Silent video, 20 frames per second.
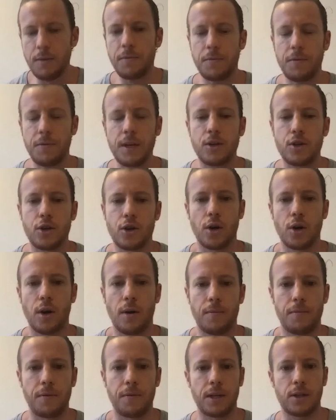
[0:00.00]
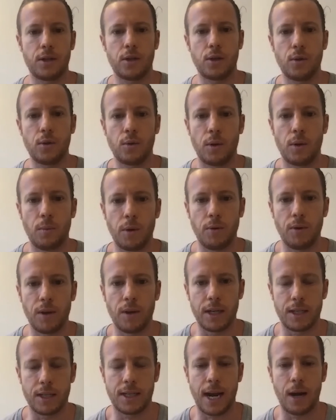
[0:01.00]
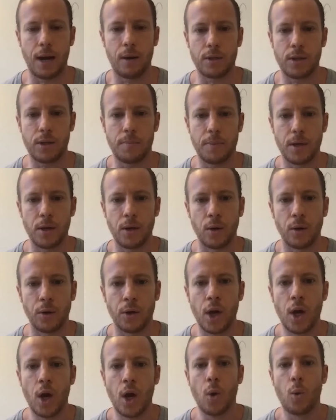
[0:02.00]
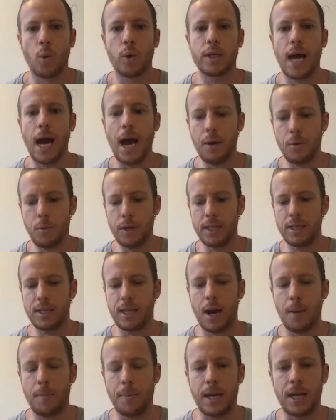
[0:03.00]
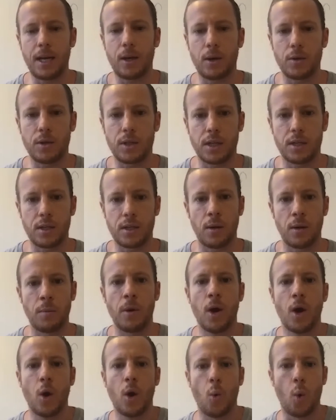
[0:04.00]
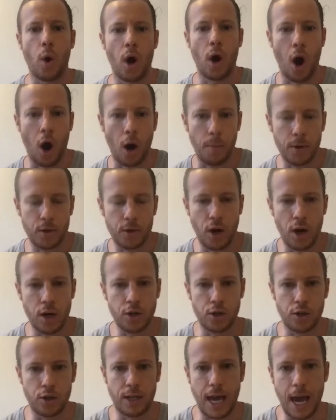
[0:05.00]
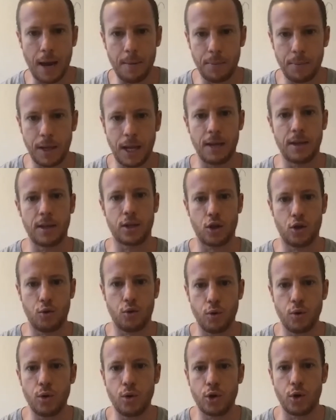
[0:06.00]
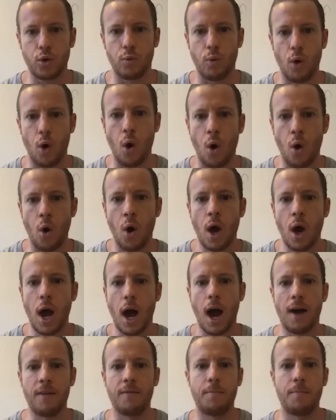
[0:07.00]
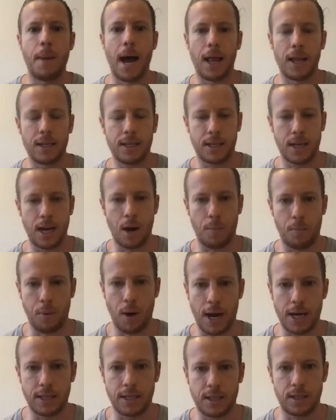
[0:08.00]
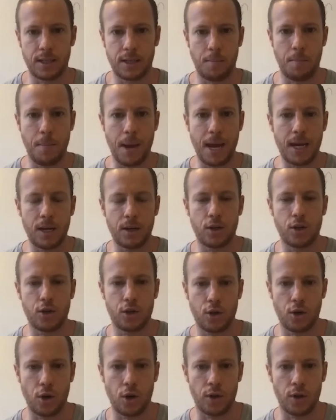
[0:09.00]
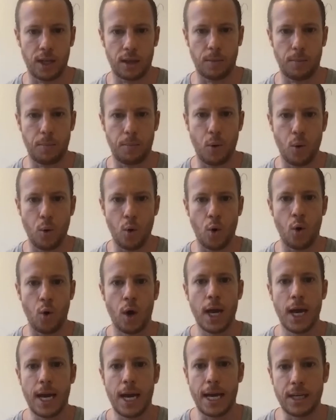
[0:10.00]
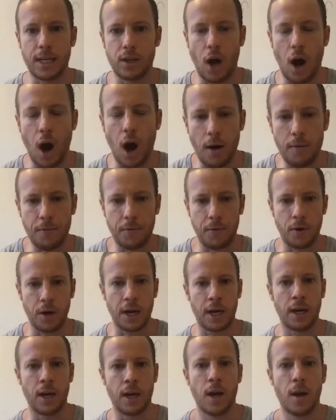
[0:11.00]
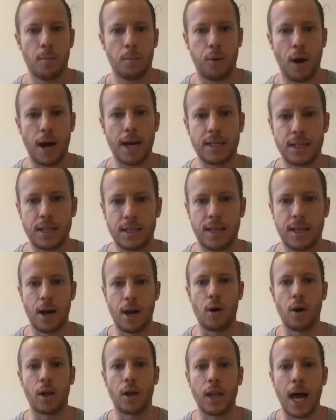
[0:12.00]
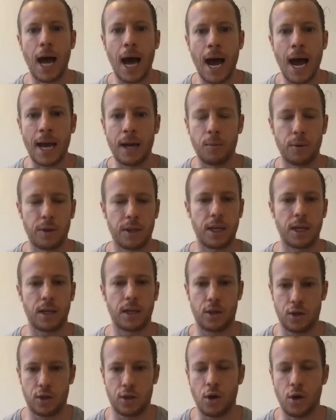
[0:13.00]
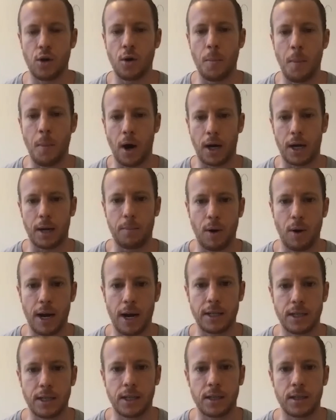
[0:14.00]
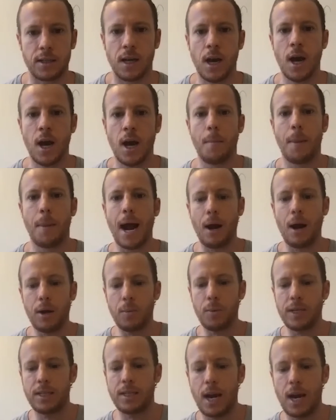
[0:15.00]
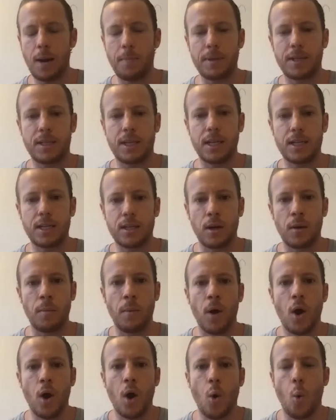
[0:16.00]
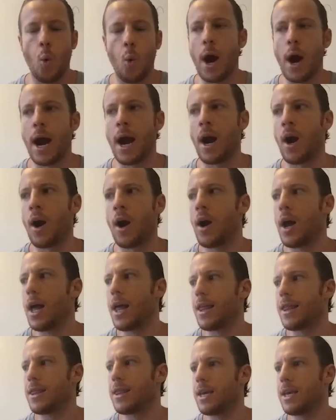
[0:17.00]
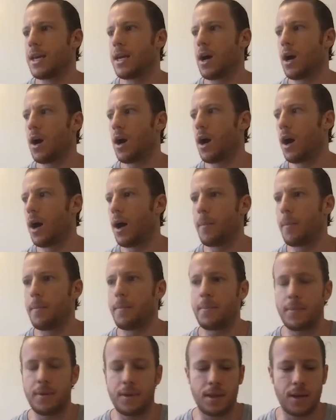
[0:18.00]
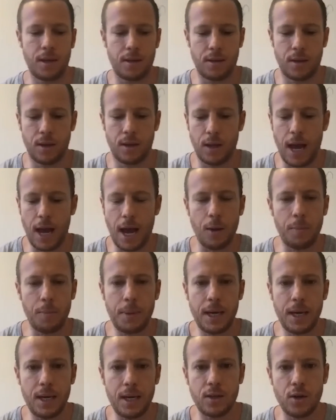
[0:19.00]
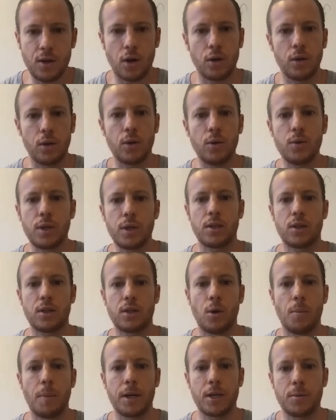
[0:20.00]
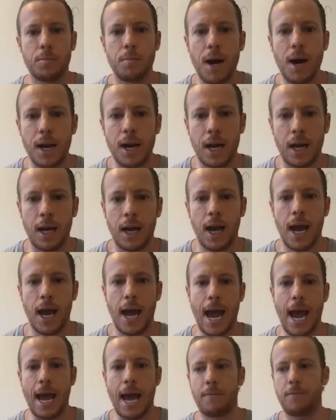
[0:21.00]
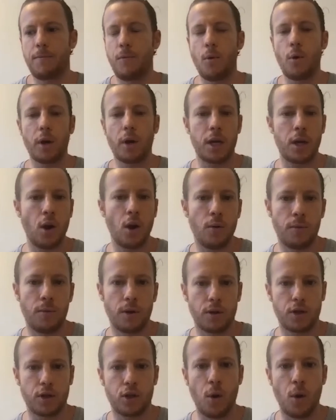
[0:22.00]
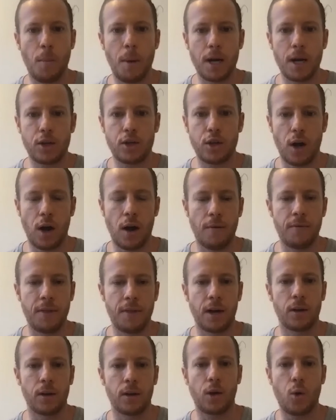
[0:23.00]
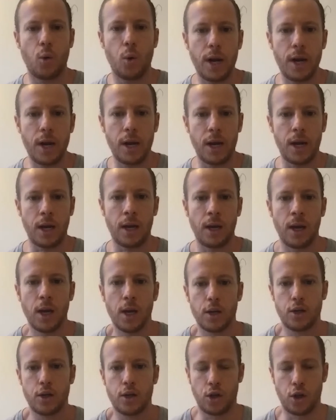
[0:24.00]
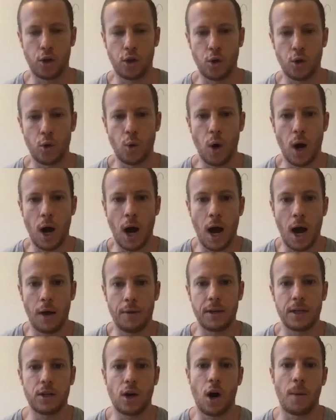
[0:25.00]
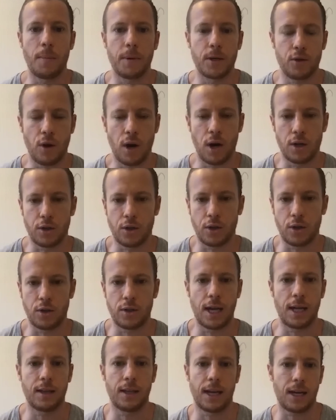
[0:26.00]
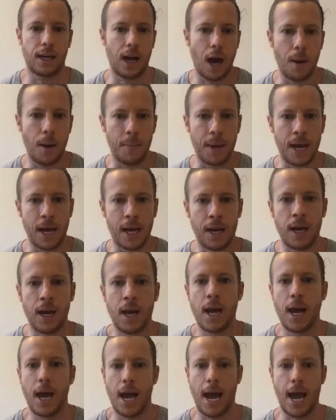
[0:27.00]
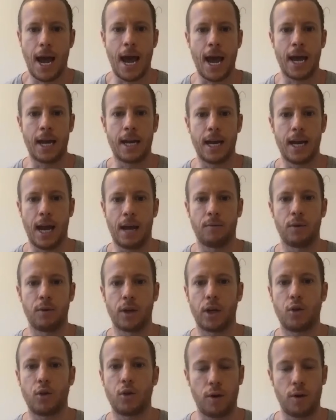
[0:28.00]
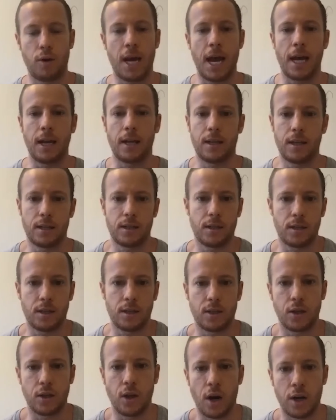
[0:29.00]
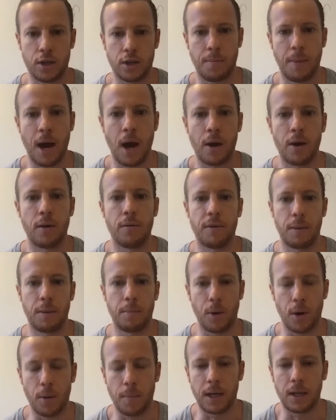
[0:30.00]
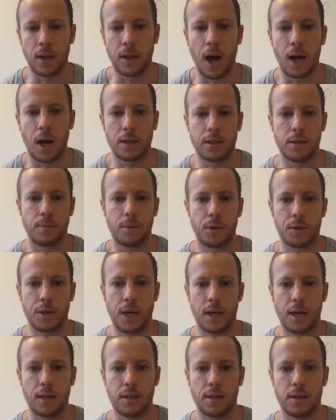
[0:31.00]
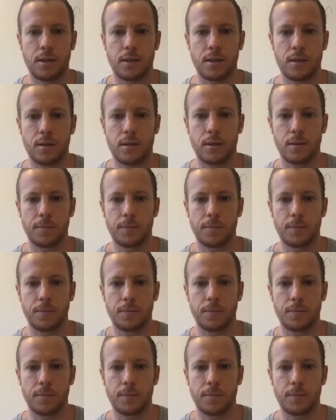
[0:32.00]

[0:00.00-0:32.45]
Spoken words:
feature of V2 that we really set out to build was, how do we set up an ecosystem where arbitrageurs can play this crucial role of balancing out prices and making sure that the pool is offering prices are aligned with the external market prices. But how can we set up a system where the LPs aren't losing so much money and forking over so much of their liquidity to these arbitrageurs that come in and really create this large amount of impermanent loss in most cases.